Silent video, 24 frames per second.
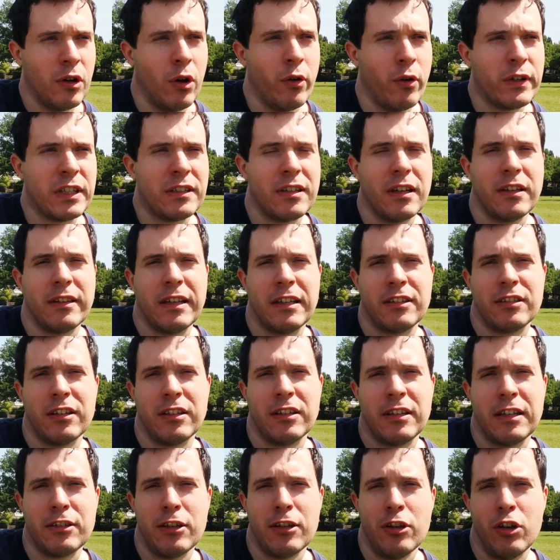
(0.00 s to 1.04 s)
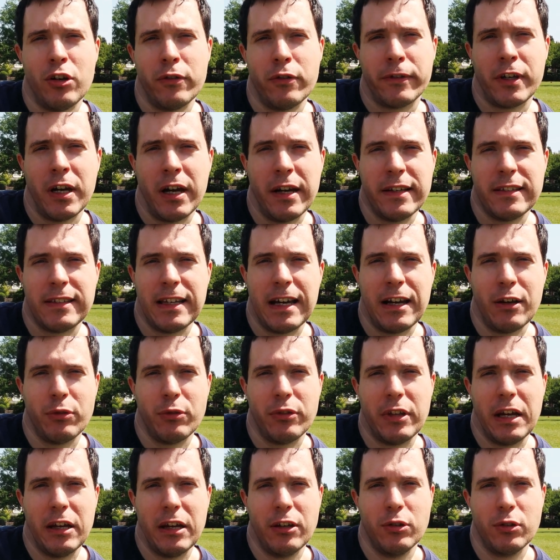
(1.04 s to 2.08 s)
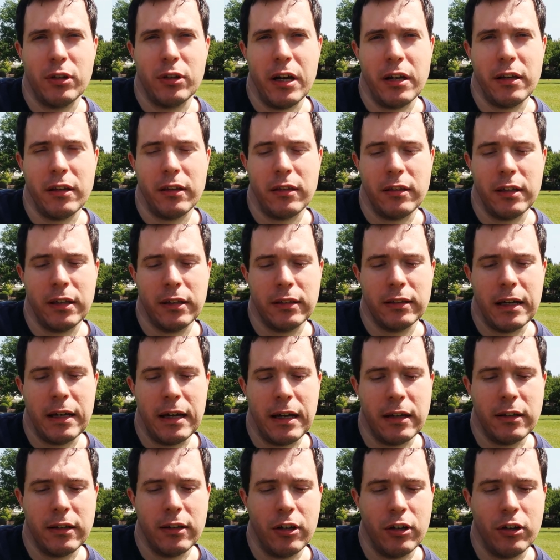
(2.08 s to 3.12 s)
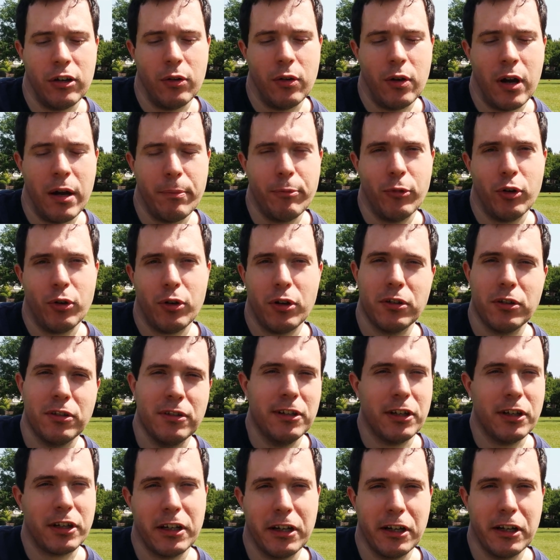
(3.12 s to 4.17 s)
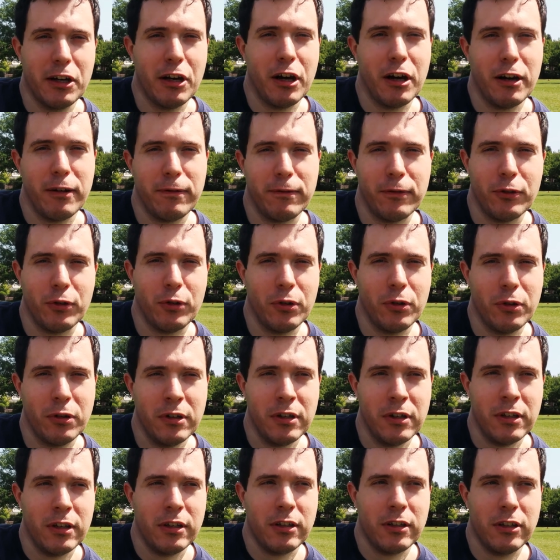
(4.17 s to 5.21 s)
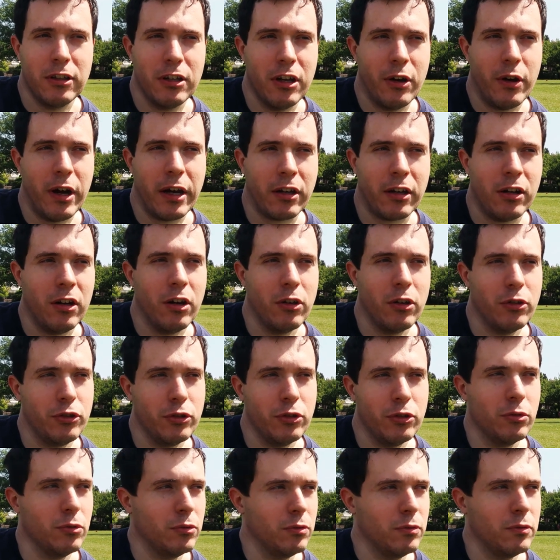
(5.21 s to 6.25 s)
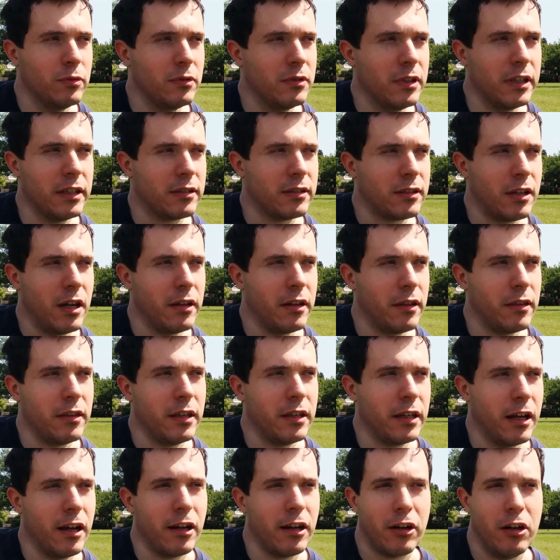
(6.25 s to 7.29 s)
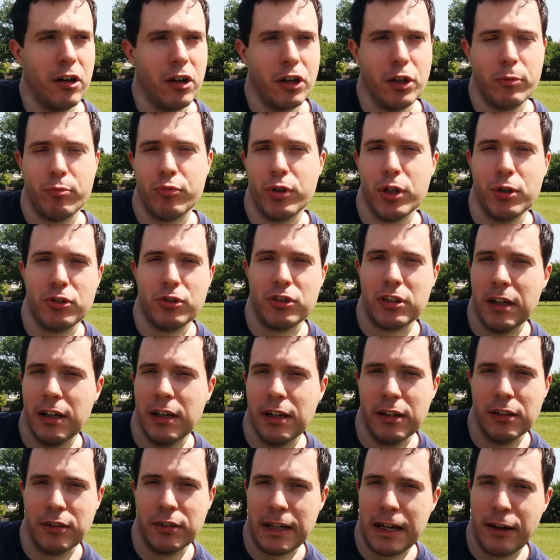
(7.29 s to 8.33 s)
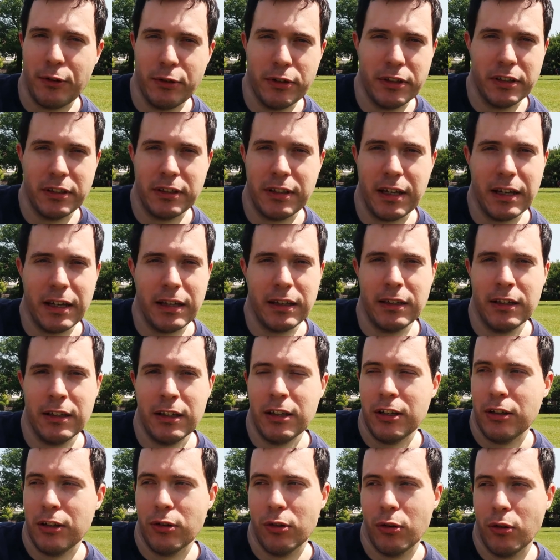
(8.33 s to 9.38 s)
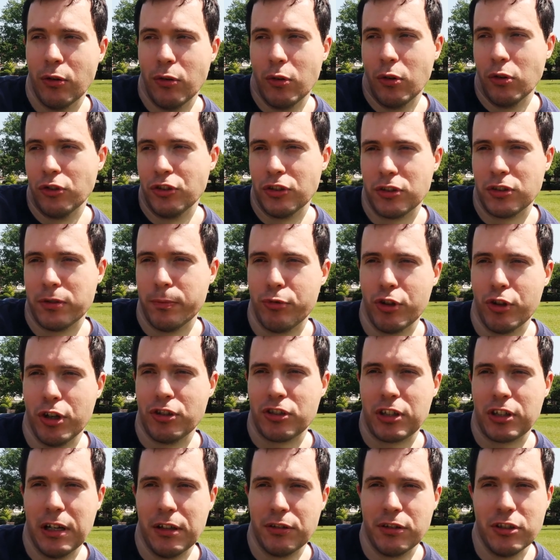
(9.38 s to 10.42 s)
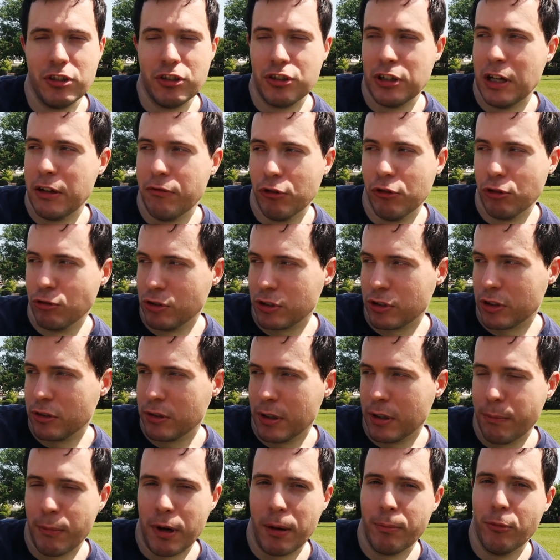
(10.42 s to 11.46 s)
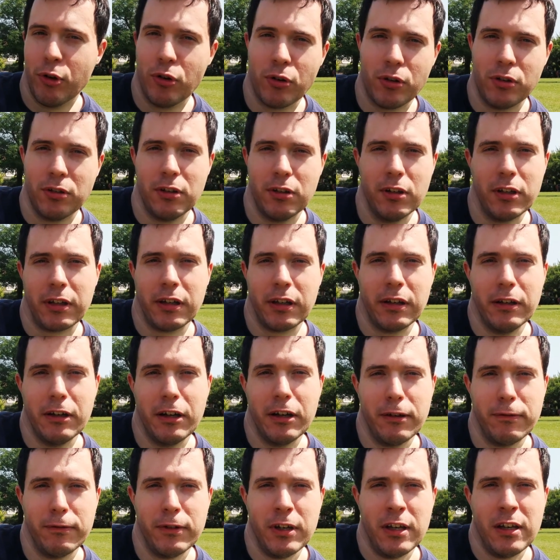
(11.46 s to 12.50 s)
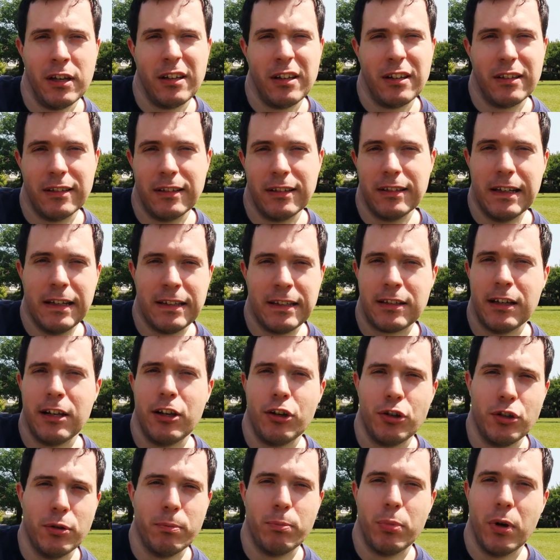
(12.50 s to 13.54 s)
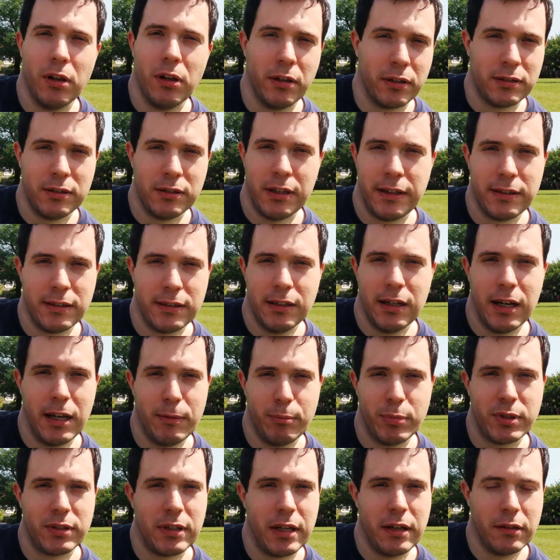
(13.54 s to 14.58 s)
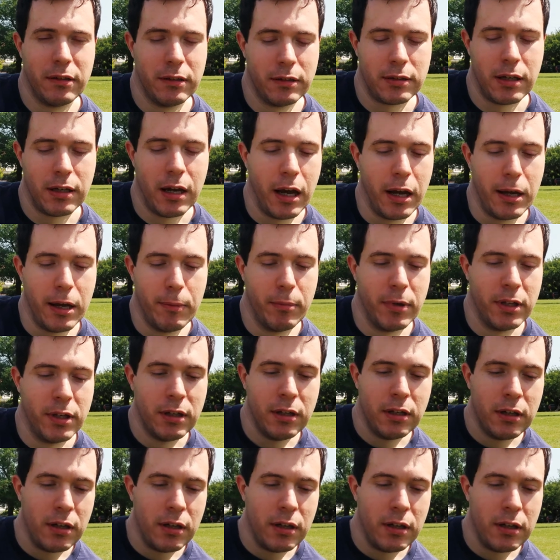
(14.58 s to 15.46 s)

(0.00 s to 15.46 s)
Obviously there's a lot of guys out there who kind of think that, oh, I'm not good looking enough, or I can't do this kind of thing, I can't approach girls out in the day, or just approach girls in general, just because I'm not good looking enough. It's a load of bollocks 99% of the time.